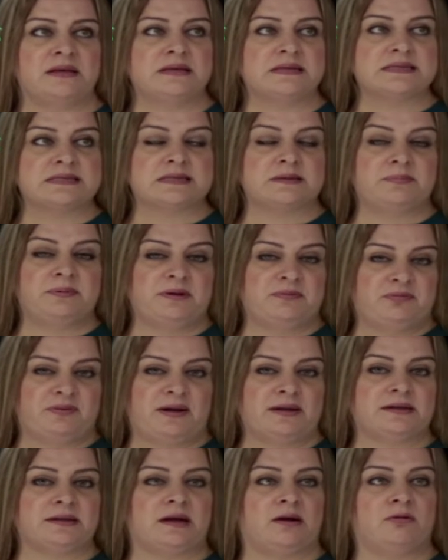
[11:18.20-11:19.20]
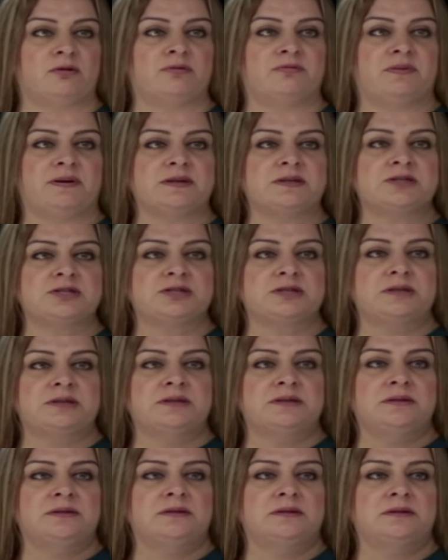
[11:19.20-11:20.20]
Simplifying our function,
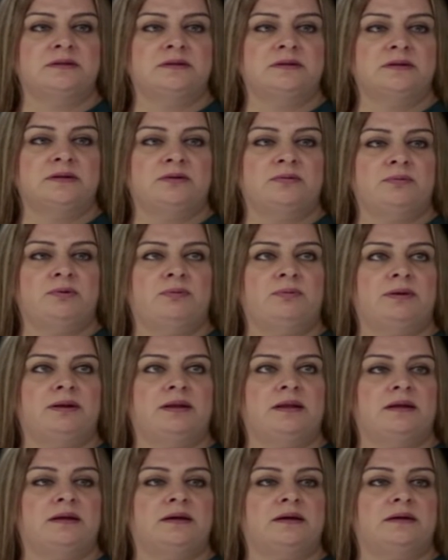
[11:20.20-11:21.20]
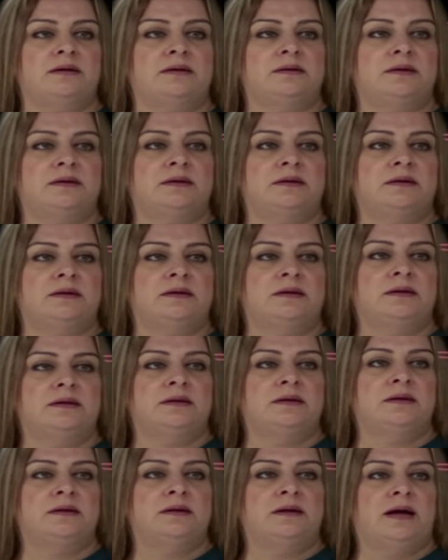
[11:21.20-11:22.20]
we will
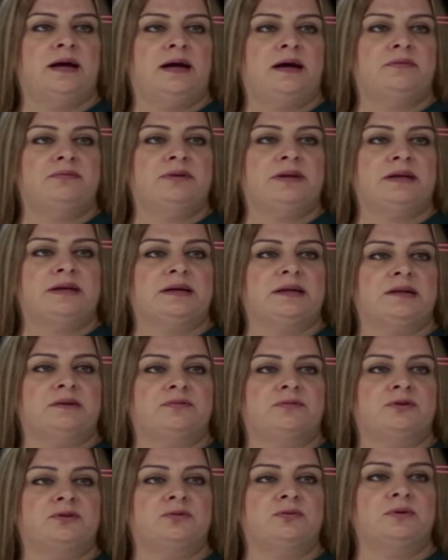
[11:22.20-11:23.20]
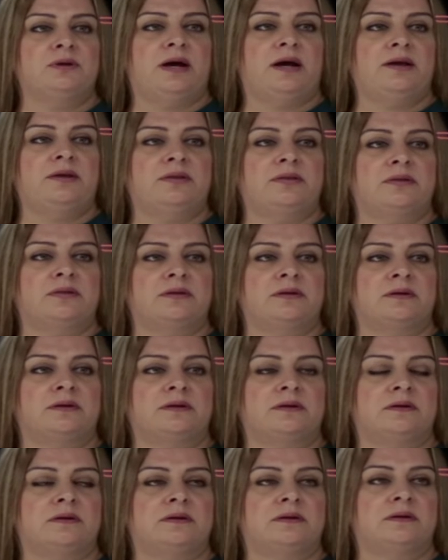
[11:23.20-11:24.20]
have negative 2/9
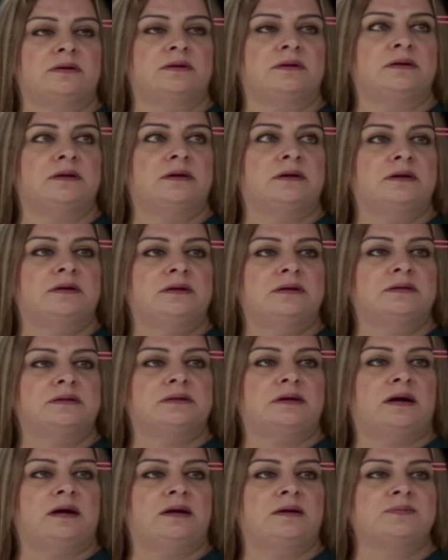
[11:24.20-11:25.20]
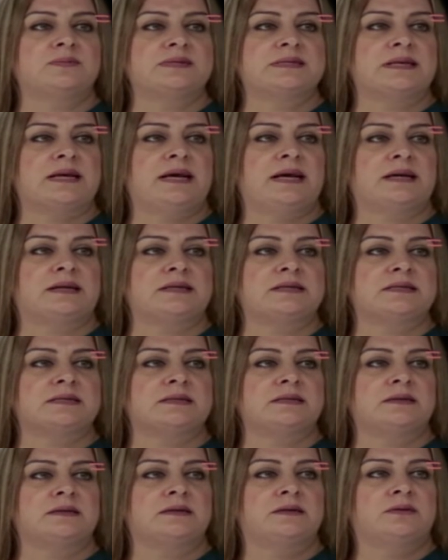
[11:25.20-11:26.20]
times x
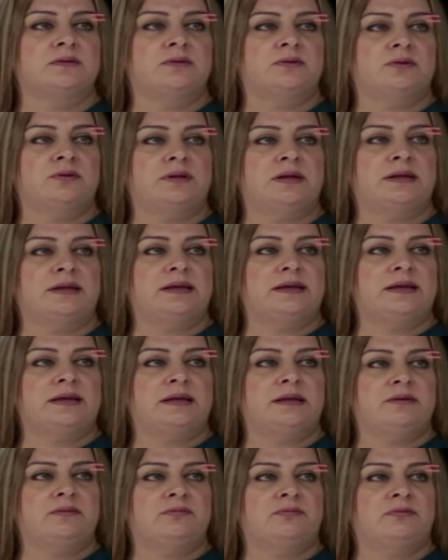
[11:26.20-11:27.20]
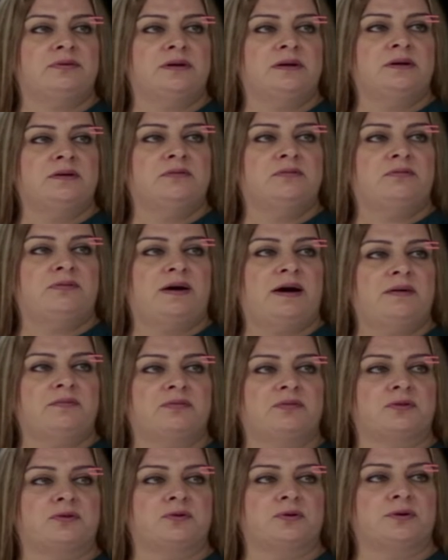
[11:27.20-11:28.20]
to the negative
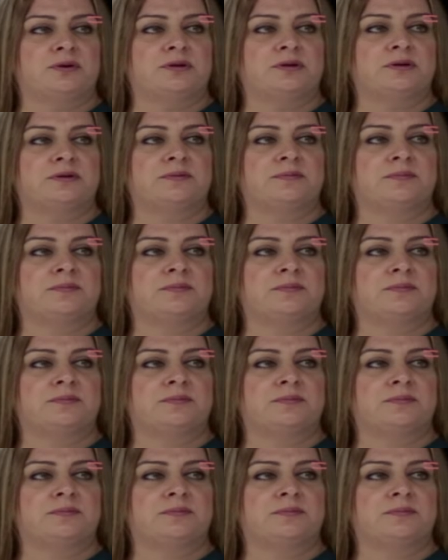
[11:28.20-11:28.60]
5/3.